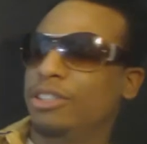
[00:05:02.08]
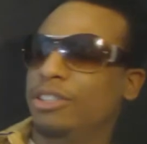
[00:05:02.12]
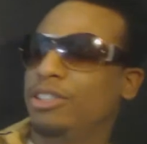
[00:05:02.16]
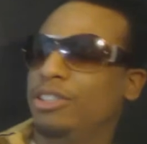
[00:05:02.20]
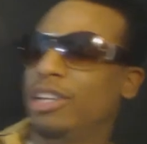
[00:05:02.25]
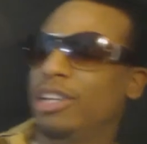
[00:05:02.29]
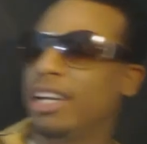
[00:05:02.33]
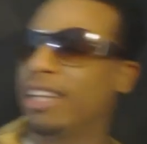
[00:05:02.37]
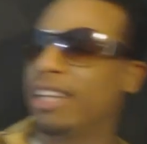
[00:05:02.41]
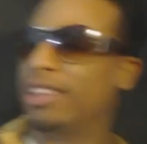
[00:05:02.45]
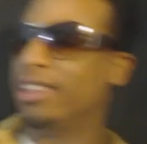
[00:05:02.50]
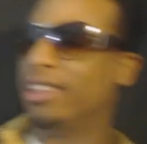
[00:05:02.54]
Though
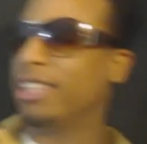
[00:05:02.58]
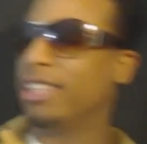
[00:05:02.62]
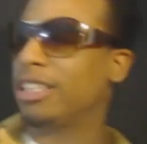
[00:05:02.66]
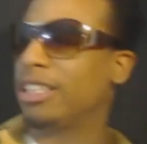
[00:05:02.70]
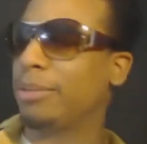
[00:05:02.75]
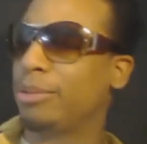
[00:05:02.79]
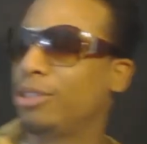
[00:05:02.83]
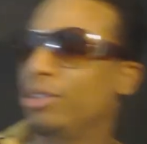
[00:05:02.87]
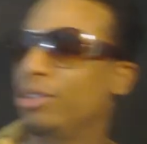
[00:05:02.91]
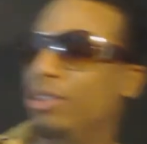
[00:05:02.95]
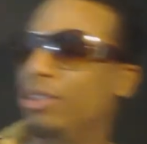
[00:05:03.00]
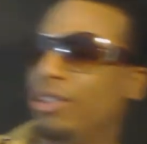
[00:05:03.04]
they look like the
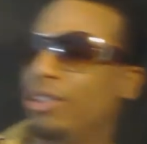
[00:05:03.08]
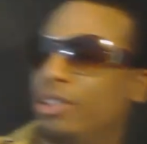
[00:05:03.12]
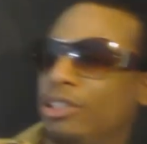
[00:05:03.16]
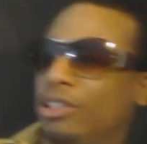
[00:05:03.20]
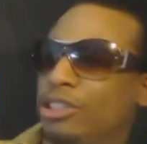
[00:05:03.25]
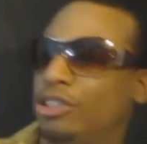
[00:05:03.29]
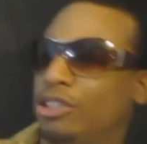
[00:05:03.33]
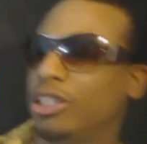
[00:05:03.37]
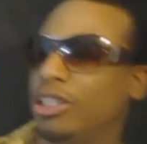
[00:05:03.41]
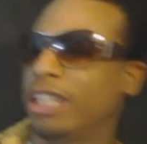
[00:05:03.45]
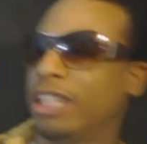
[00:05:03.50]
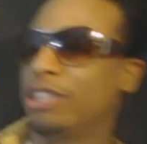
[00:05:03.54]
next episode, they're
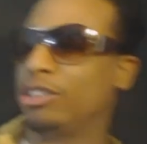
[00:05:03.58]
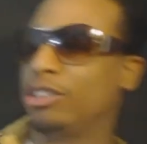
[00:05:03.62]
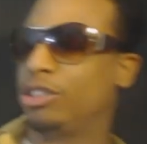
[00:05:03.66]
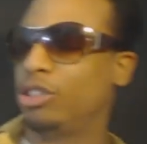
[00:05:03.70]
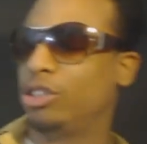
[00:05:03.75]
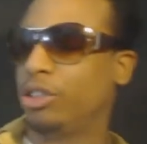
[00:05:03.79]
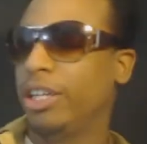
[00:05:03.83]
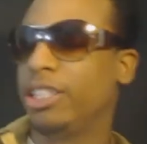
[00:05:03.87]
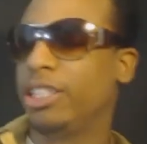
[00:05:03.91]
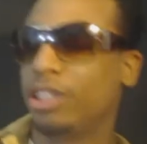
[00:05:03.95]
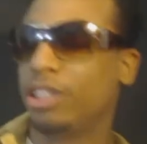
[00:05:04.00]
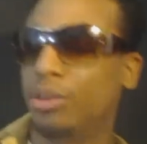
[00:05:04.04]
gonna just like
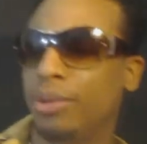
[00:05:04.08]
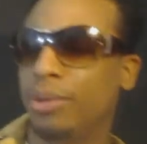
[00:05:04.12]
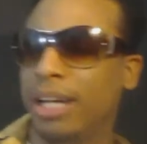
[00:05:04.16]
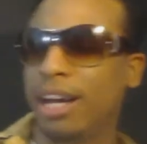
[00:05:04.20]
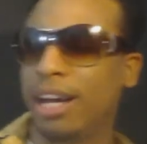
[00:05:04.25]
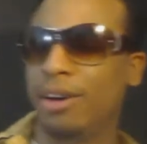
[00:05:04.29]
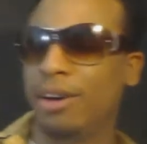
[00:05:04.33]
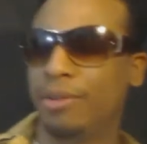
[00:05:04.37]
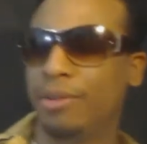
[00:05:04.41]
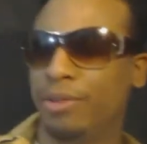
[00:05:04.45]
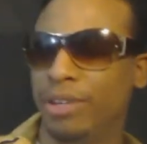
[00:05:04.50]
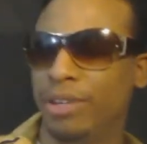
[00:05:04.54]
trade
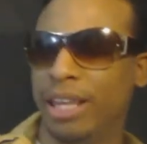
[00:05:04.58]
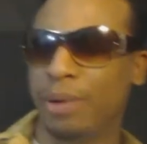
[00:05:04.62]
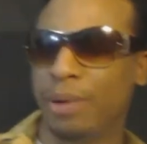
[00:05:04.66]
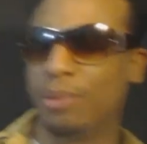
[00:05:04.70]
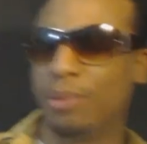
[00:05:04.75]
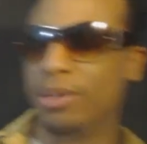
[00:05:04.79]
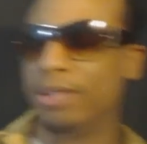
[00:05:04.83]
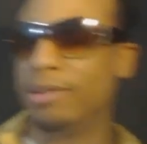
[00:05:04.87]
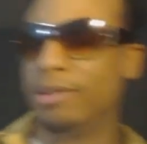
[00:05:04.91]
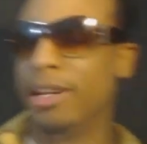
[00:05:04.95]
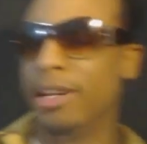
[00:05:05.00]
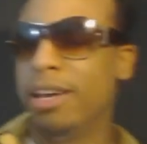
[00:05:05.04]
someone out for
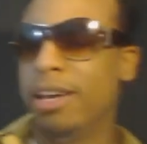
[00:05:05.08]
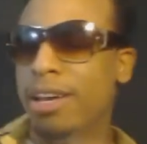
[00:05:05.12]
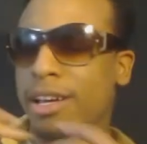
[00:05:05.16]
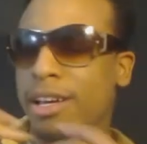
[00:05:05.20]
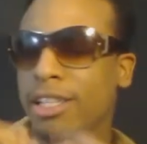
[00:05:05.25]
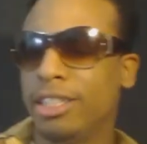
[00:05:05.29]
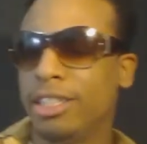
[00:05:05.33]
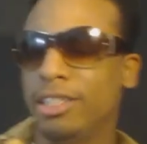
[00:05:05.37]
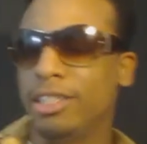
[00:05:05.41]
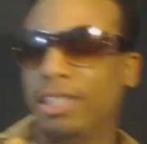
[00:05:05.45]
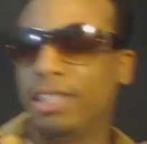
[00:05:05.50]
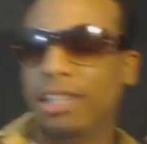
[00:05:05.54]
that one
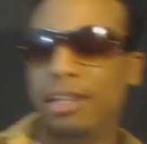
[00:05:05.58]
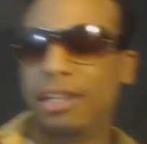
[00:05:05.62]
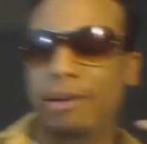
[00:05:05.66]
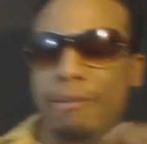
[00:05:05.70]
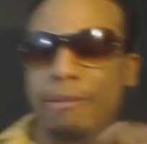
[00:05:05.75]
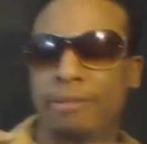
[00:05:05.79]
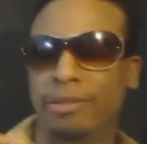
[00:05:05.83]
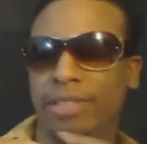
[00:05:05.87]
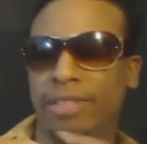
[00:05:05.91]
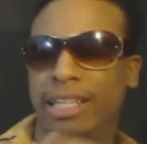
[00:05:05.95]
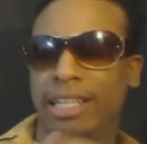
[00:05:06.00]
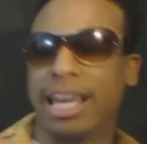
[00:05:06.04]

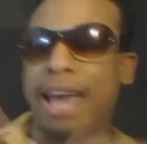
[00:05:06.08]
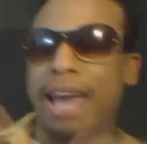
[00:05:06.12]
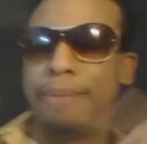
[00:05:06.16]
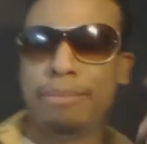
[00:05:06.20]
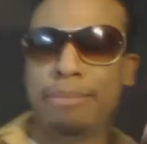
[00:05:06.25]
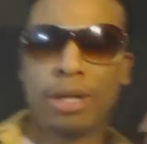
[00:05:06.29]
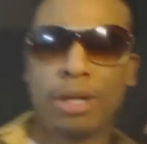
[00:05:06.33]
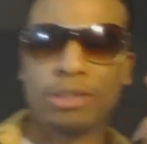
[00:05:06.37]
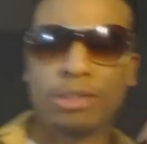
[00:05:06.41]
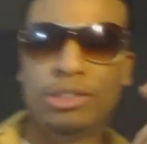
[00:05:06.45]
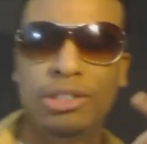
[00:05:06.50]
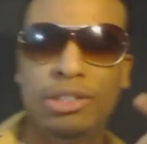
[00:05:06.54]
um,
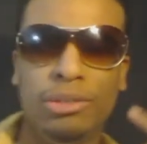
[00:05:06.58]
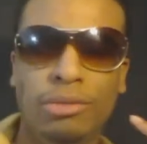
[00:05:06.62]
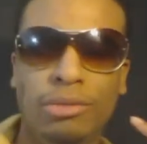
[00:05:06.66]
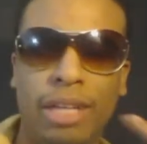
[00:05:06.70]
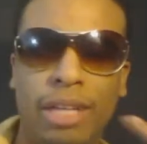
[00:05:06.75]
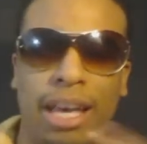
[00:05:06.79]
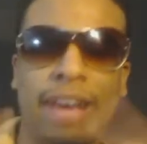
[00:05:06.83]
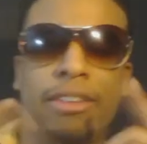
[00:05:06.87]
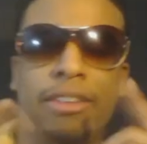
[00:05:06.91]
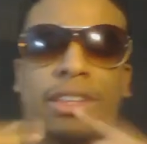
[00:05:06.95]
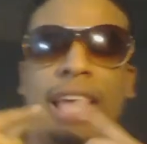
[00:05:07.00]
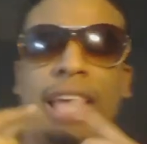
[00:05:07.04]
cat mouse
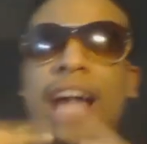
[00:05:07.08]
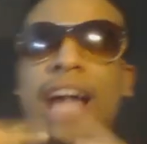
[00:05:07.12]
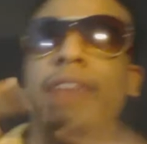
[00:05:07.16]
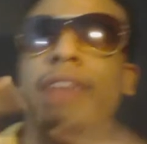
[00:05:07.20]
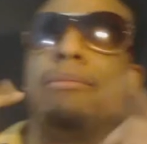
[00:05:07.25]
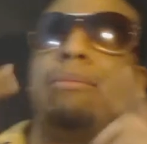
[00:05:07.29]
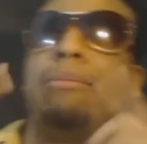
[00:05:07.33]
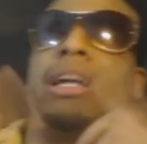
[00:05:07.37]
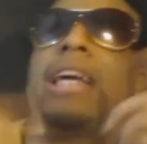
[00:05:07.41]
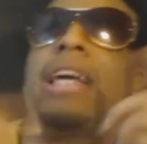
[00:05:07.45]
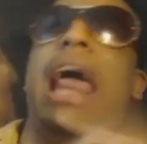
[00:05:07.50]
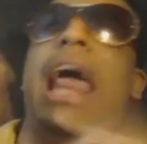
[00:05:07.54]
cat
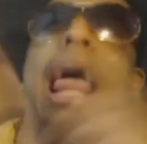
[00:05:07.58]
cat